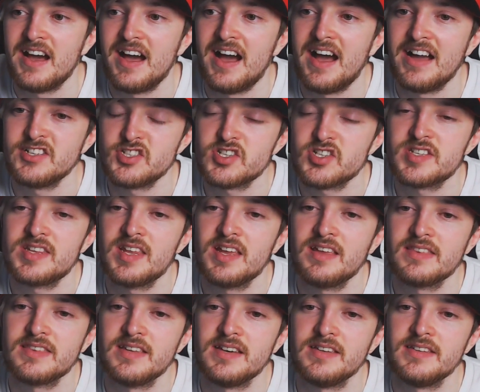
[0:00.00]
I just think
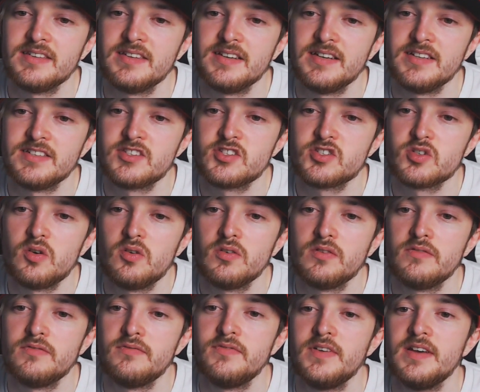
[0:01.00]
that it's sort of,
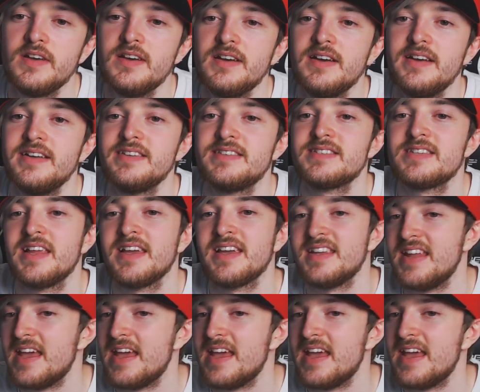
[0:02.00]
it's like an